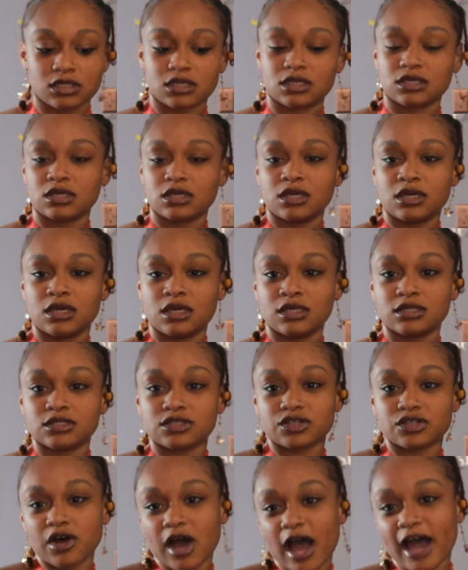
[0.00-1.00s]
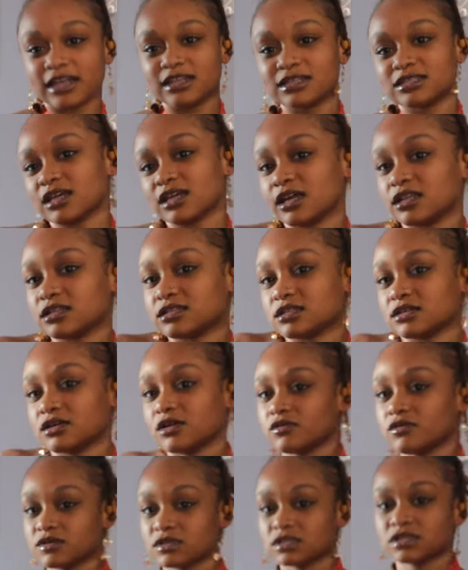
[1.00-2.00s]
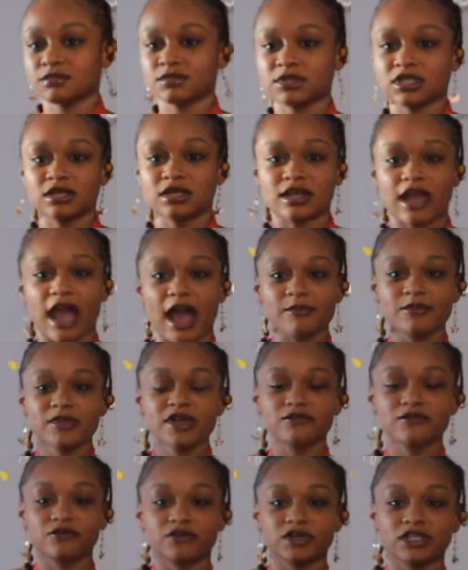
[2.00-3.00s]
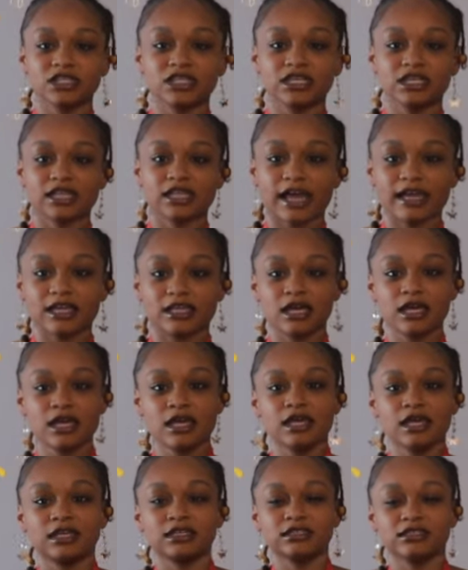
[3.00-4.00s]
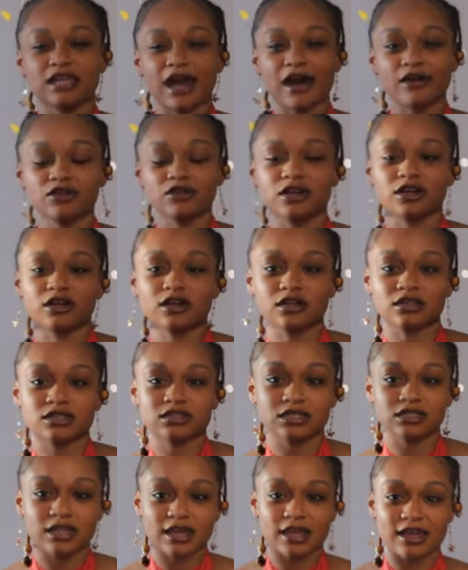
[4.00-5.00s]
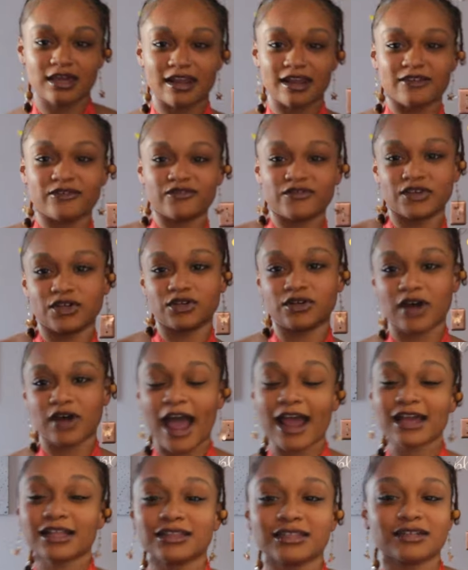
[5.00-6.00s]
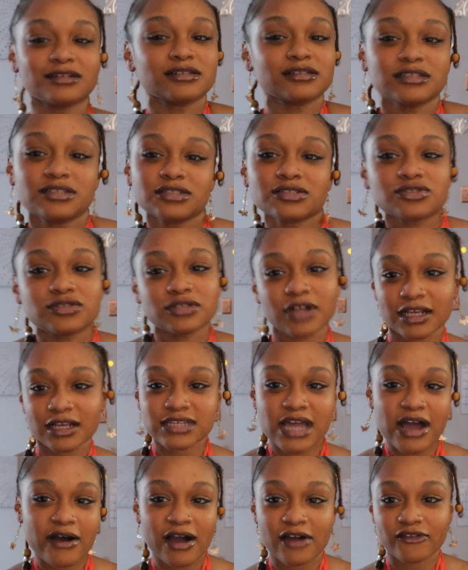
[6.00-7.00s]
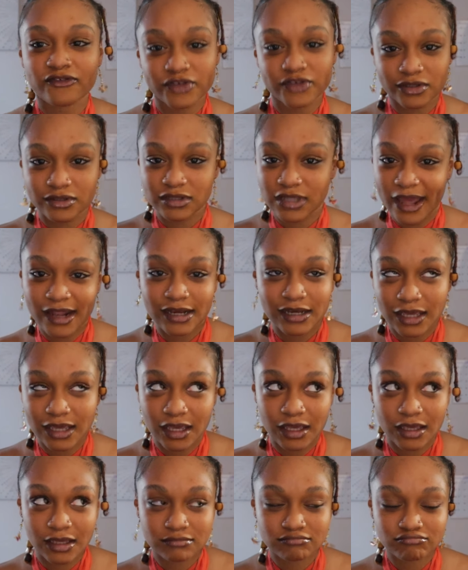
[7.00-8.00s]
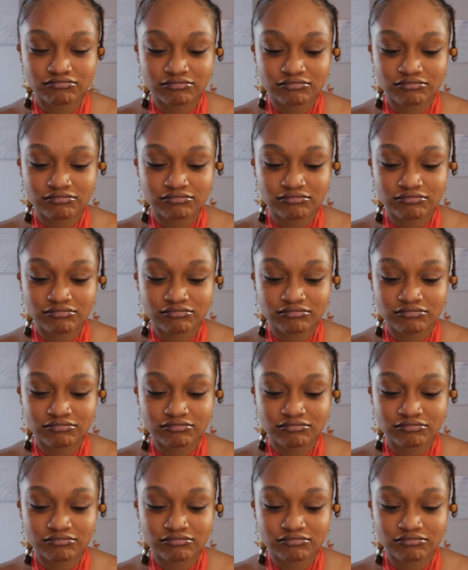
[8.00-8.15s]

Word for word: it. So I decided to go with something. I'm really like down to earth today, and I feel I literally just dress how I feel that day,